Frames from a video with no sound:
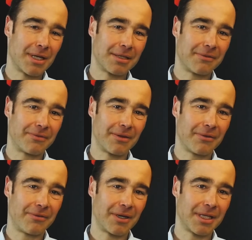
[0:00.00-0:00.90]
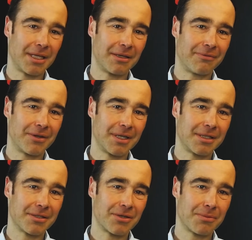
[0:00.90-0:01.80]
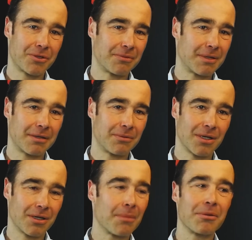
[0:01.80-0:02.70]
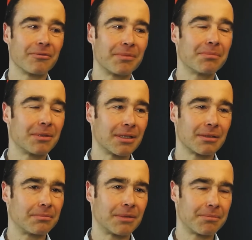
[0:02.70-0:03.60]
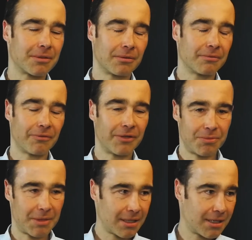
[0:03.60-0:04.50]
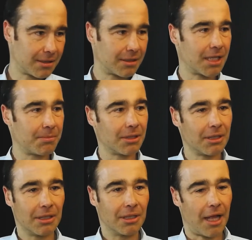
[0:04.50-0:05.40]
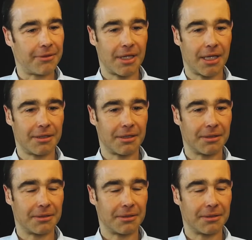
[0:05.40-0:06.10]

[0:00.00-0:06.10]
quite funny description where there were a couple of people, perhaps of each bank at the table, and then